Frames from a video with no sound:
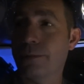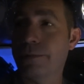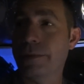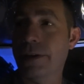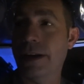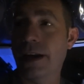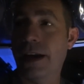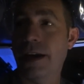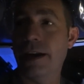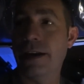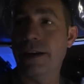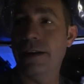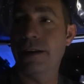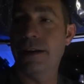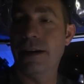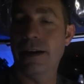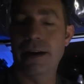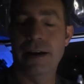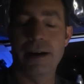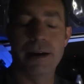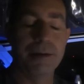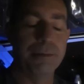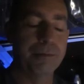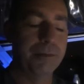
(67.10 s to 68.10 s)
today,
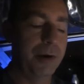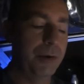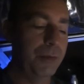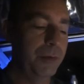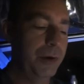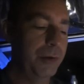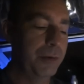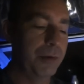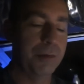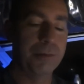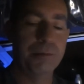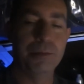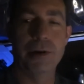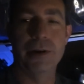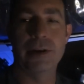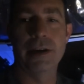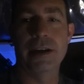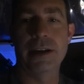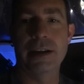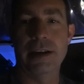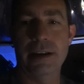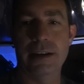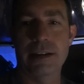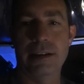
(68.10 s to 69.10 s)
um, but we were
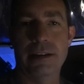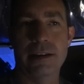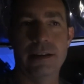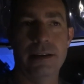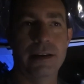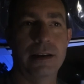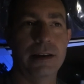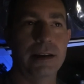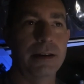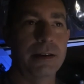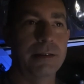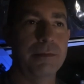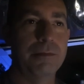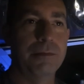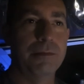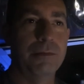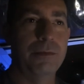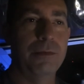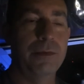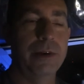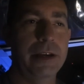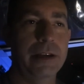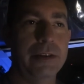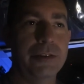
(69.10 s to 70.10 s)
booking it. Um,
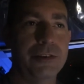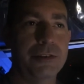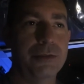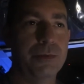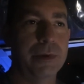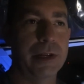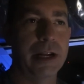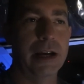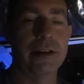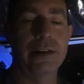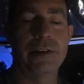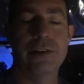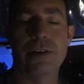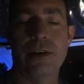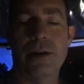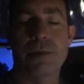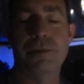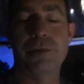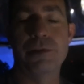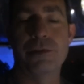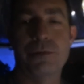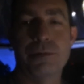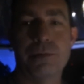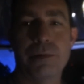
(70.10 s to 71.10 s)
we just went out of
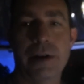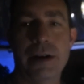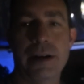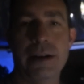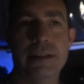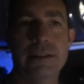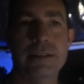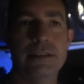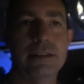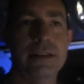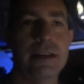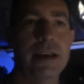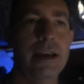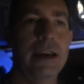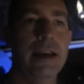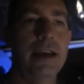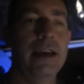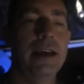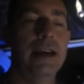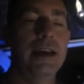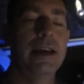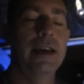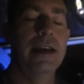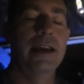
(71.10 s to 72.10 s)
Tarpon Springs
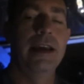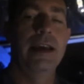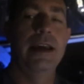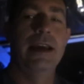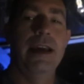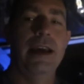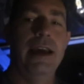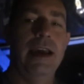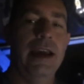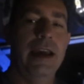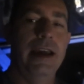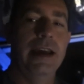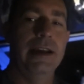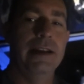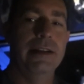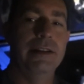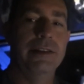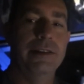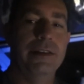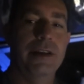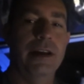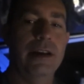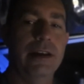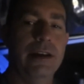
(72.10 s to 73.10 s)

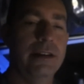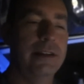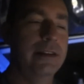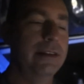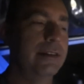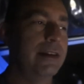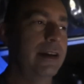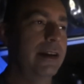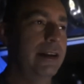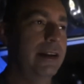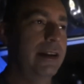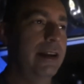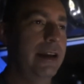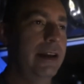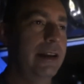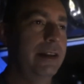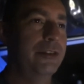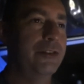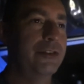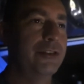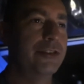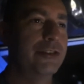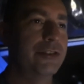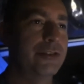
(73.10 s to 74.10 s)
and decided to head
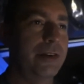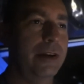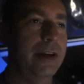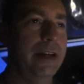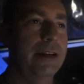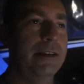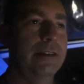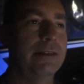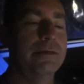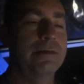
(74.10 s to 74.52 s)
straight